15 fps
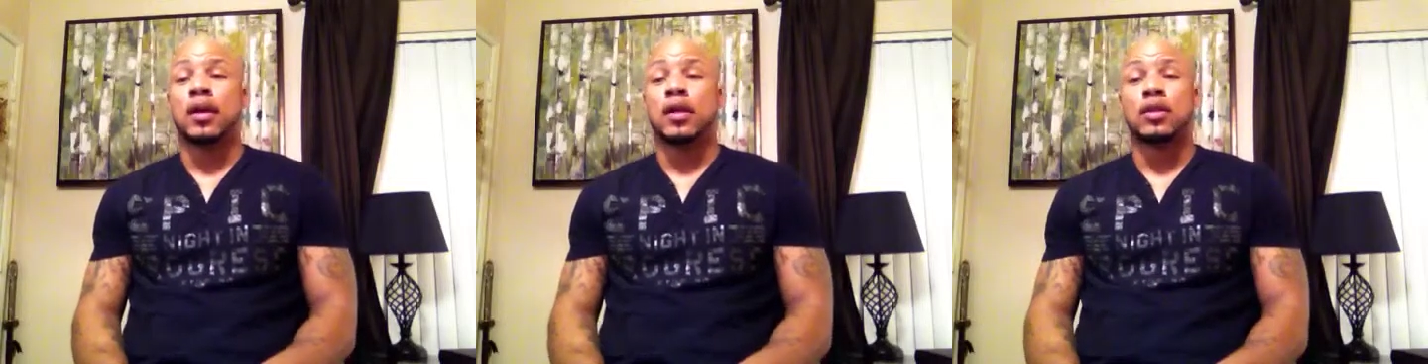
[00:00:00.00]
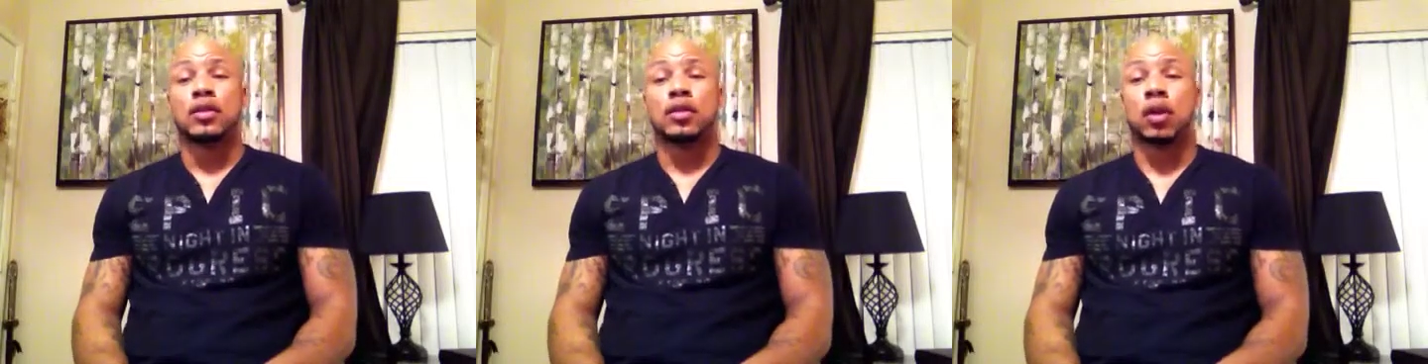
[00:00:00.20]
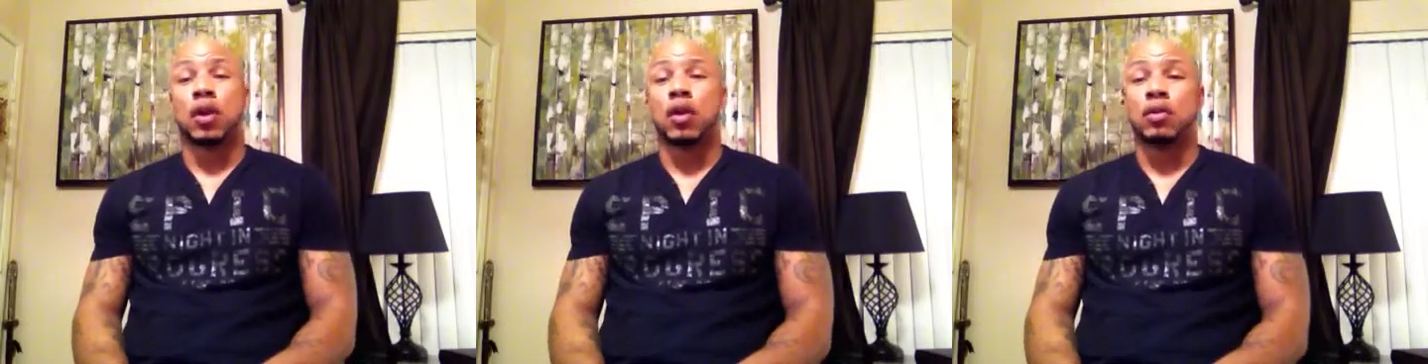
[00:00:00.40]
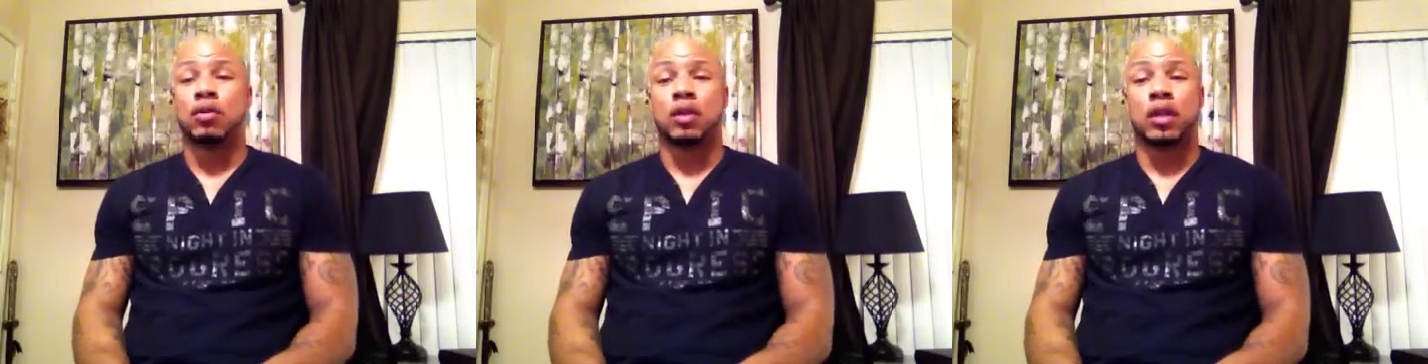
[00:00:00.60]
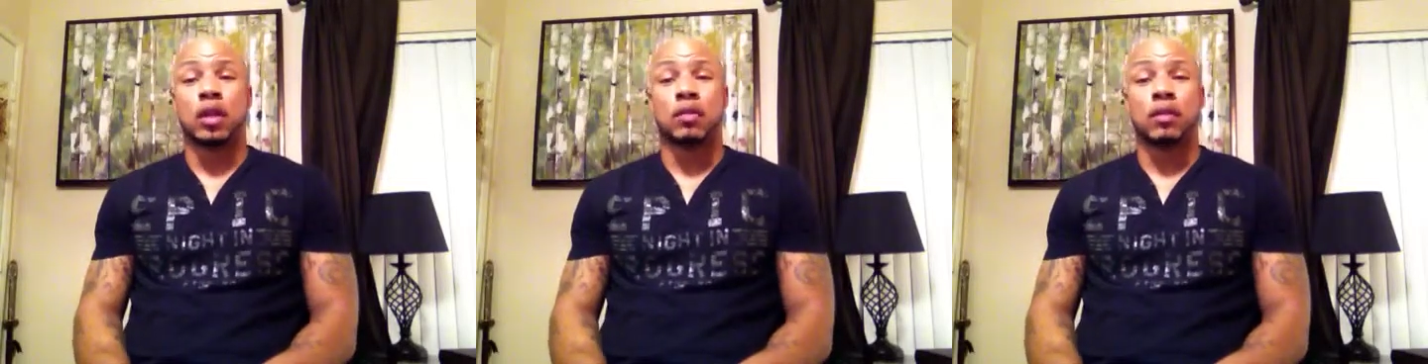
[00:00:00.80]
So
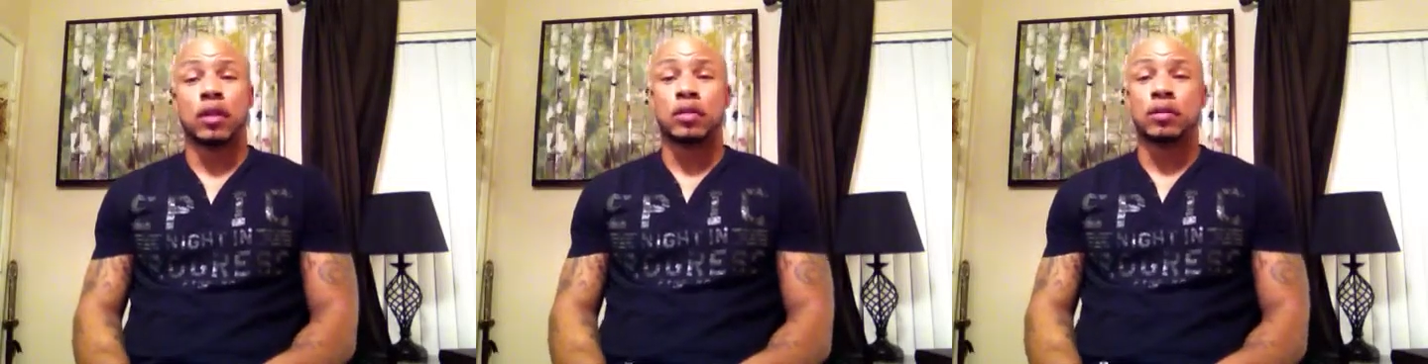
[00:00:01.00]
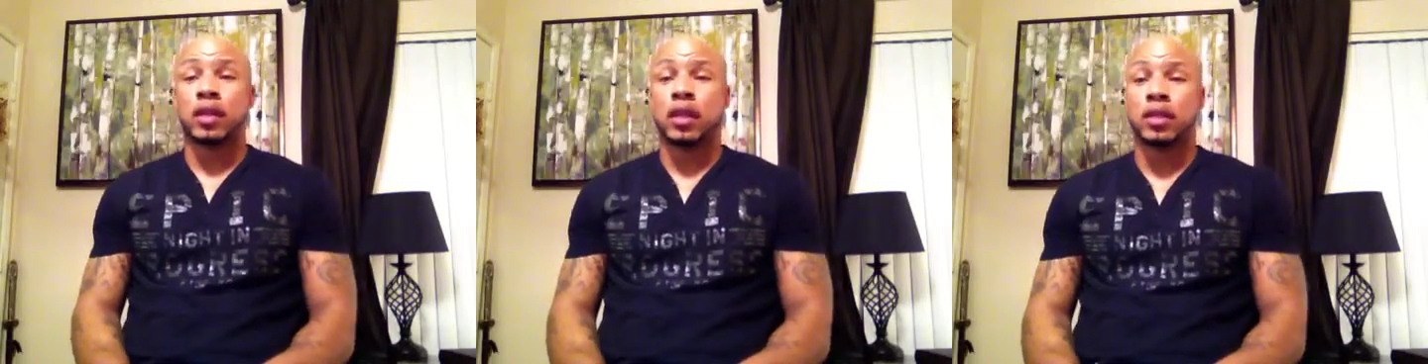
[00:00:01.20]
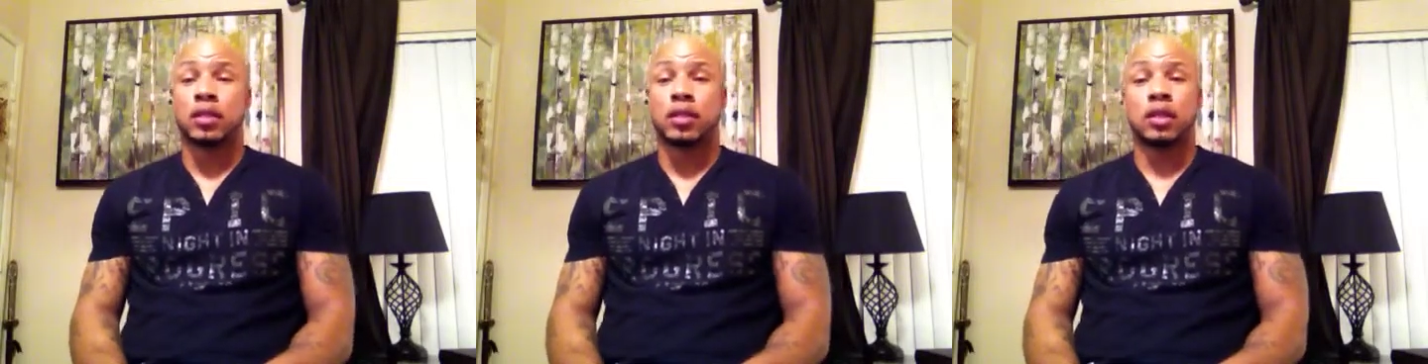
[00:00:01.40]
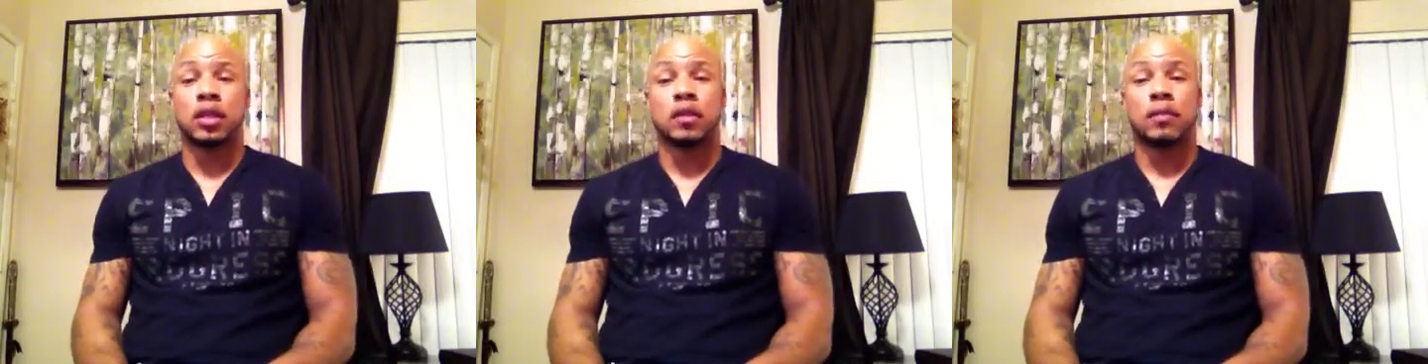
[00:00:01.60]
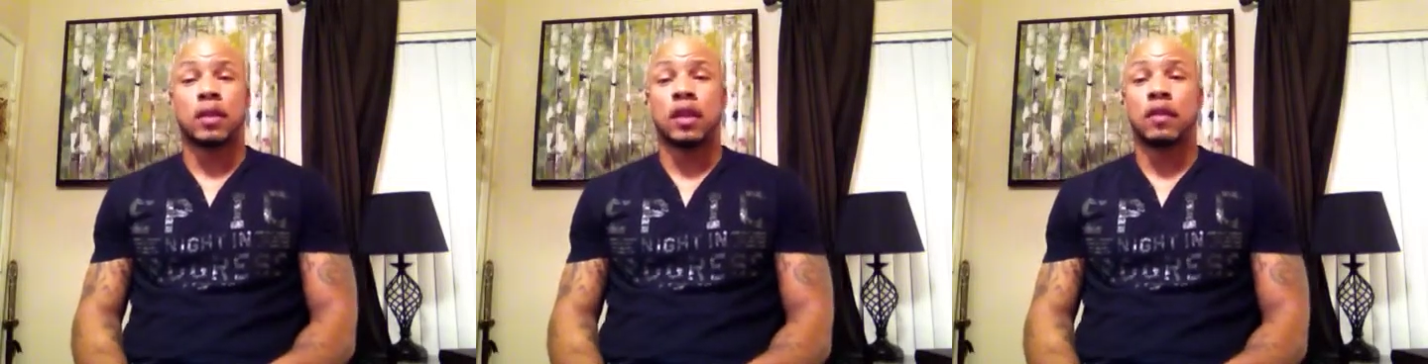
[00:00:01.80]
interracial relationship, man,